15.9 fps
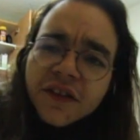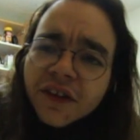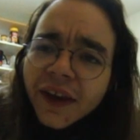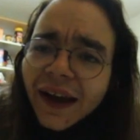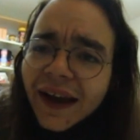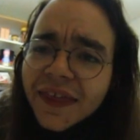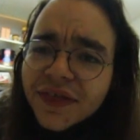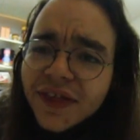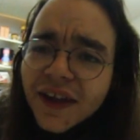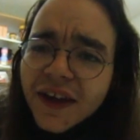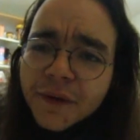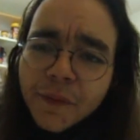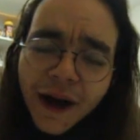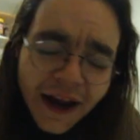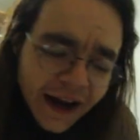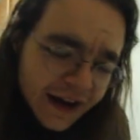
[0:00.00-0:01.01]
So yeah, I
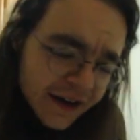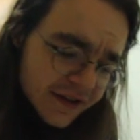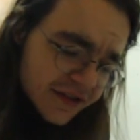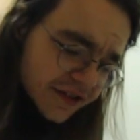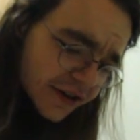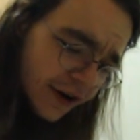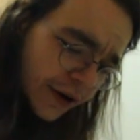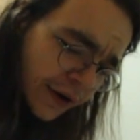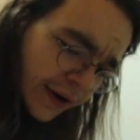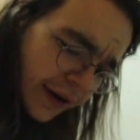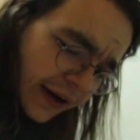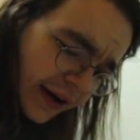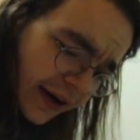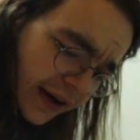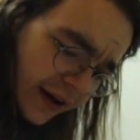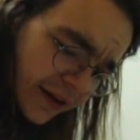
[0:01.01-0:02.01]
think my answer
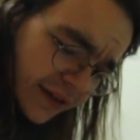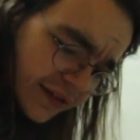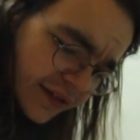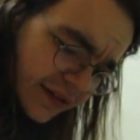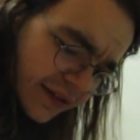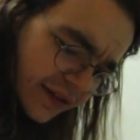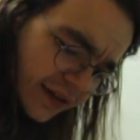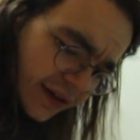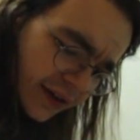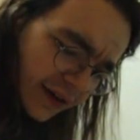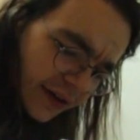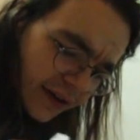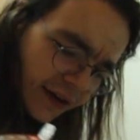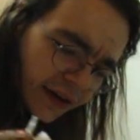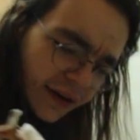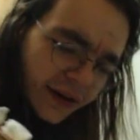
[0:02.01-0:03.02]
is
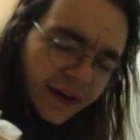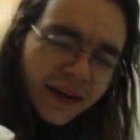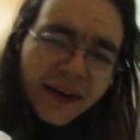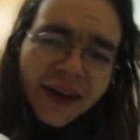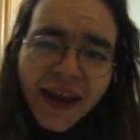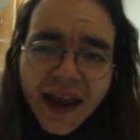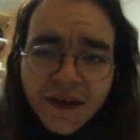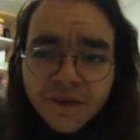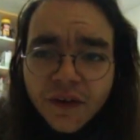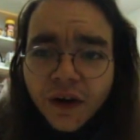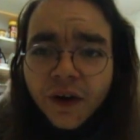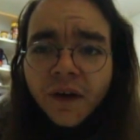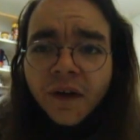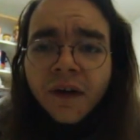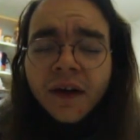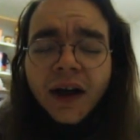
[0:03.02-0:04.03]

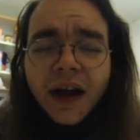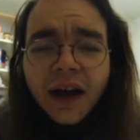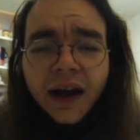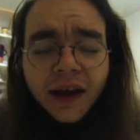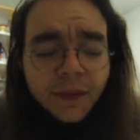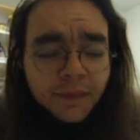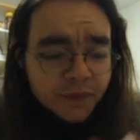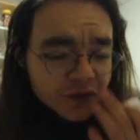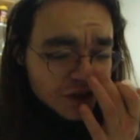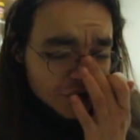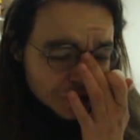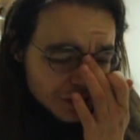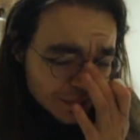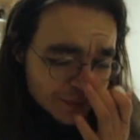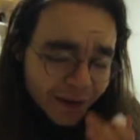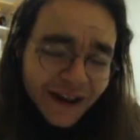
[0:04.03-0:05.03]
never. I'm
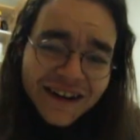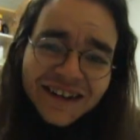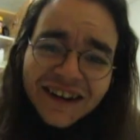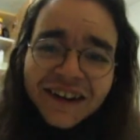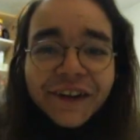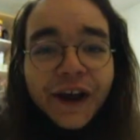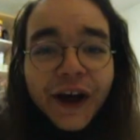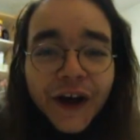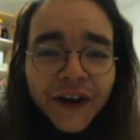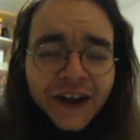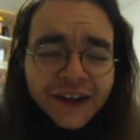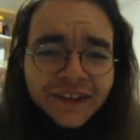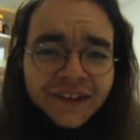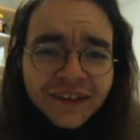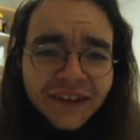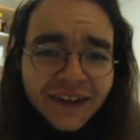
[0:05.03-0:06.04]
too dependent on
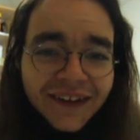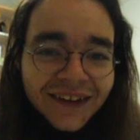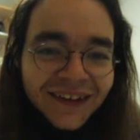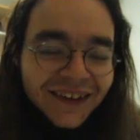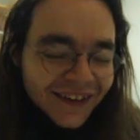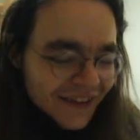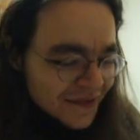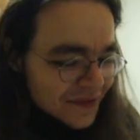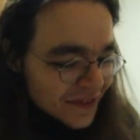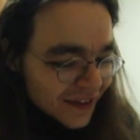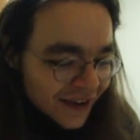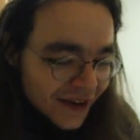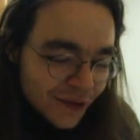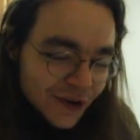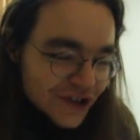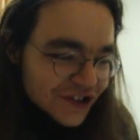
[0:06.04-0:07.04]
it.
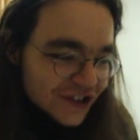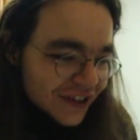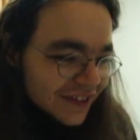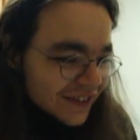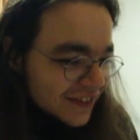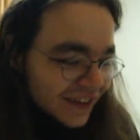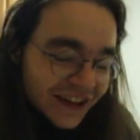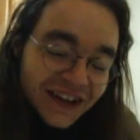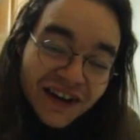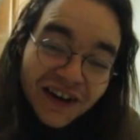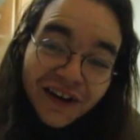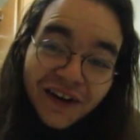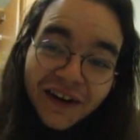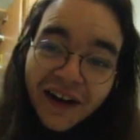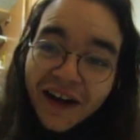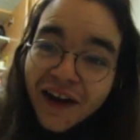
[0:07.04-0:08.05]
Which is
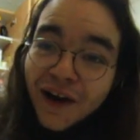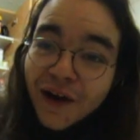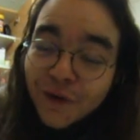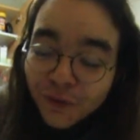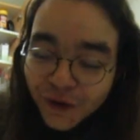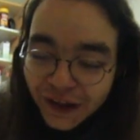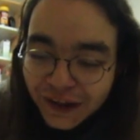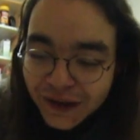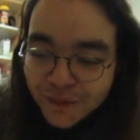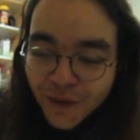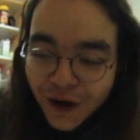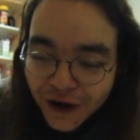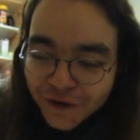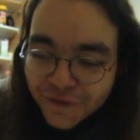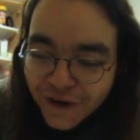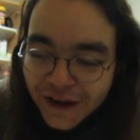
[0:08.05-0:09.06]
either a really
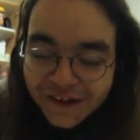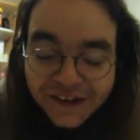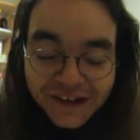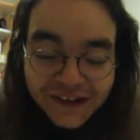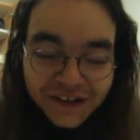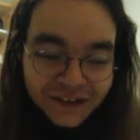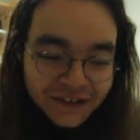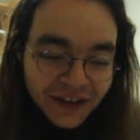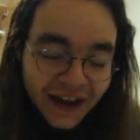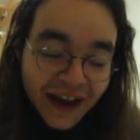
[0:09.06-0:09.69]
motivating